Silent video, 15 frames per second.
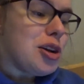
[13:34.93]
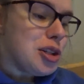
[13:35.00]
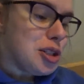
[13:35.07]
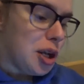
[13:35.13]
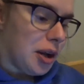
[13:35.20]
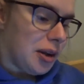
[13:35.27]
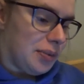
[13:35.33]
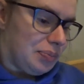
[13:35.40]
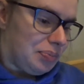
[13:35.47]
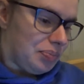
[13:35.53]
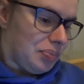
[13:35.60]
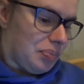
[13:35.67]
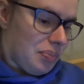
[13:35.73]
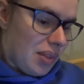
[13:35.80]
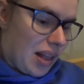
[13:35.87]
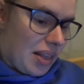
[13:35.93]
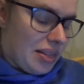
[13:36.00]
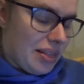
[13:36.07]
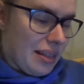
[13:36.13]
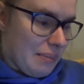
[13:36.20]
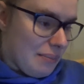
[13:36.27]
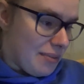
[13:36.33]
So,
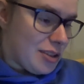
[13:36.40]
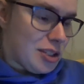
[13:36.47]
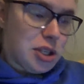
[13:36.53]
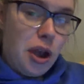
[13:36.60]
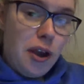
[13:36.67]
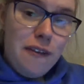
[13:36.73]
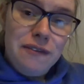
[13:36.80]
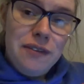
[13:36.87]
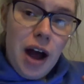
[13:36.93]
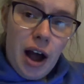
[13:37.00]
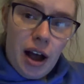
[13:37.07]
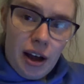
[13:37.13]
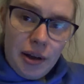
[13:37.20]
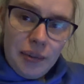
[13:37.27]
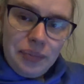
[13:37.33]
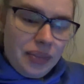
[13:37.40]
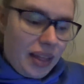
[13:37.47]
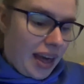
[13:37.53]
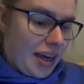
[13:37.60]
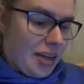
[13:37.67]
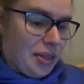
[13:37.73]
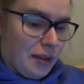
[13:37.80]
the, so far,
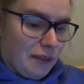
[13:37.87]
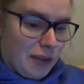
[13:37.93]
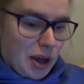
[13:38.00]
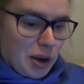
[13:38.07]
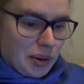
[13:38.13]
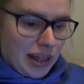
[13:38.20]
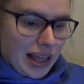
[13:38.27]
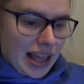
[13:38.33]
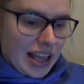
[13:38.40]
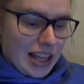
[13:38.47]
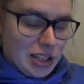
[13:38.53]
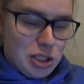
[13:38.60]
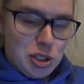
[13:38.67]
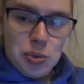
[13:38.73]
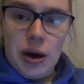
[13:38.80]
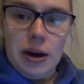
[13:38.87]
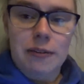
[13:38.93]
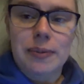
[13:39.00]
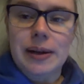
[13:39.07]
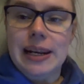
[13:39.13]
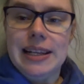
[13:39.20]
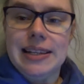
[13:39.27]
the vlog is
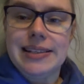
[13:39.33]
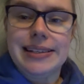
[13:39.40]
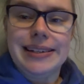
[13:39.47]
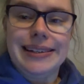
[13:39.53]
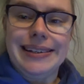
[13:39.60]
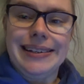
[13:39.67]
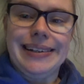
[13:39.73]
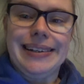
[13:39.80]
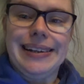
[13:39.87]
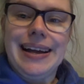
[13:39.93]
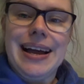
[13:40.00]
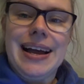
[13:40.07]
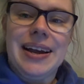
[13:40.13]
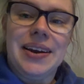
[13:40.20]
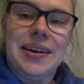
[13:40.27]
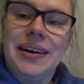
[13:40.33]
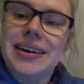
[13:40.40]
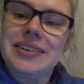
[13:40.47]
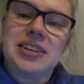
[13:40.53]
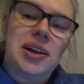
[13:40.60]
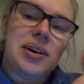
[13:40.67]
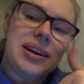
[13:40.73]
12 minutes. Now,
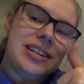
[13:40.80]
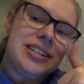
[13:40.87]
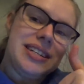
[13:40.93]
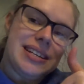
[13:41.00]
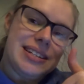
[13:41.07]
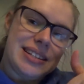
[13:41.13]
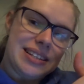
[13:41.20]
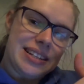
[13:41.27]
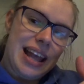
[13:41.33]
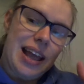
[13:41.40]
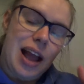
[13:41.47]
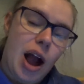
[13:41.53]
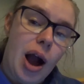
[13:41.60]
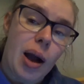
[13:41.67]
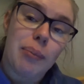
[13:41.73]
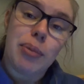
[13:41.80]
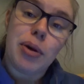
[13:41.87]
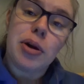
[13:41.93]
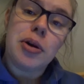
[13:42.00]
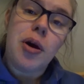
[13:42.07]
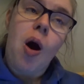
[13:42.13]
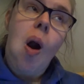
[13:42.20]
as long as yesterday, I'm,
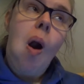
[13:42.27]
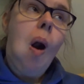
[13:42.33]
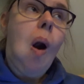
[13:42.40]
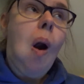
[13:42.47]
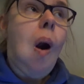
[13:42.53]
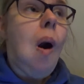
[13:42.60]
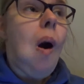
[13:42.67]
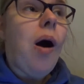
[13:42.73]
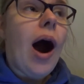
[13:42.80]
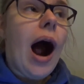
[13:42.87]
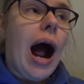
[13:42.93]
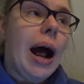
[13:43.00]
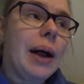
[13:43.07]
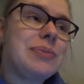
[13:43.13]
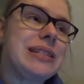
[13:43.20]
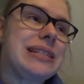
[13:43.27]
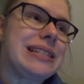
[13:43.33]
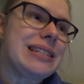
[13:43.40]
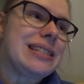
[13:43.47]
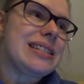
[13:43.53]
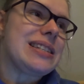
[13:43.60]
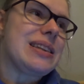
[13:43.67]
I'm
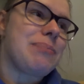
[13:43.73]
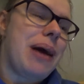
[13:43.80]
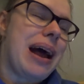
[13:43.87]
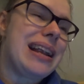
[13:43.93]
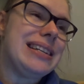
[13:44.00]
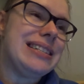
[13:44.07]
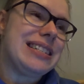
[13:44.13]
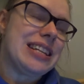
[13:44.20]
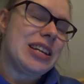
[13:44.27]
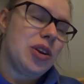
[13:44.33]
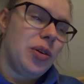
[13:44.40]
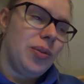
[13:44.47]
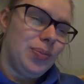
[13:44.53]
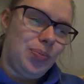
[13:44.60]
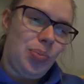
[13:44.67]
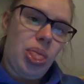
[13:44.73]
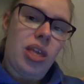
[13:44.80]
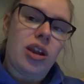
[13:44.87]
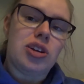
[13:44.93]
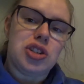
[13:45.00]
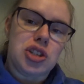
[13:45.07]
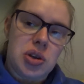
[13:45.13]
depending on
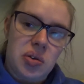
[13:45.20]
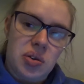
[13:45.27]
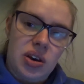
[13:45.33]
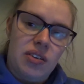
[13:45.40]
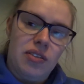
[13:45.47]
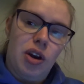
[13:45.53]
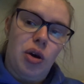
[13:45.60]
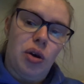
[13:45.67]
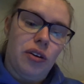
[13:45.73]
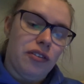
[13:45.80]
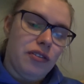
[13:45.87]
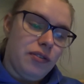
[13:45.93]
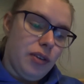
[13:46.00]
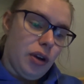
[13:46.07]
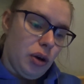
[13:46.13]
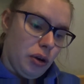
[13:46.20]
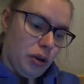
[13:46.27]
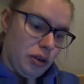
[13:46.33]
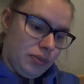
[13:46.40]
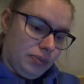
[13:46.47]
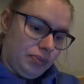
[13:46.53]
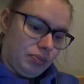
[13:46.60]
doing a vlog
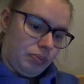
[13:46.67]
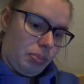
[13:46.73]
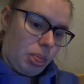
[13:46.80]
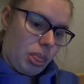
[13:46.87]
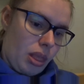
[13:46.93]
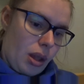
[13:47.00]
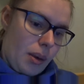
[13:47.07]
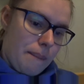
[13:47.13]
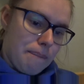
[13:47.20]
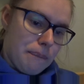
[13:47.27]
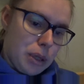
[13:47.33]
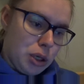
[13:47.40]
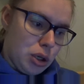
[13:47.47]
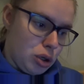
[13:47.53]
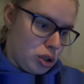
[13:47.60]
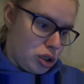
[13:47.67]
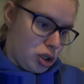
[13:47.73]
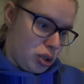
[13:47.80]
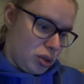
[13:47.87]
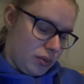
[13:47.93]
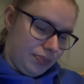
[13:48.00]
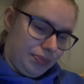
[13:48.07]
vlog, but not
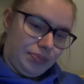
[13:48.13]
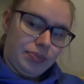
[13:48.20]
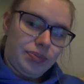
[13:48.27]
sure.